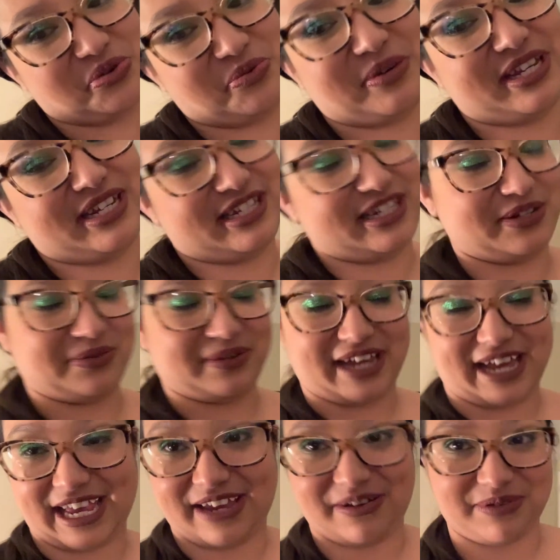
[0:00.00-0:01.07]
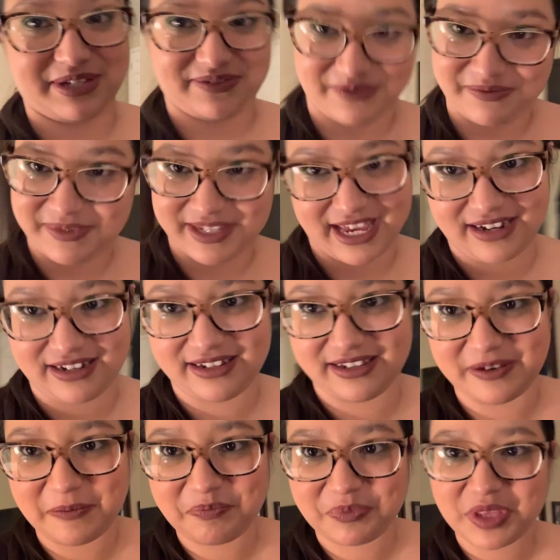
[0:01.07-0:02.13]
which, okay, it was from
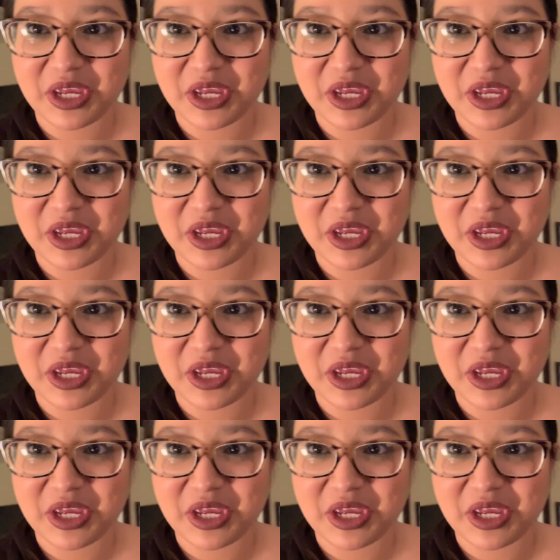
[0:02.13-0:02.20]
Santa.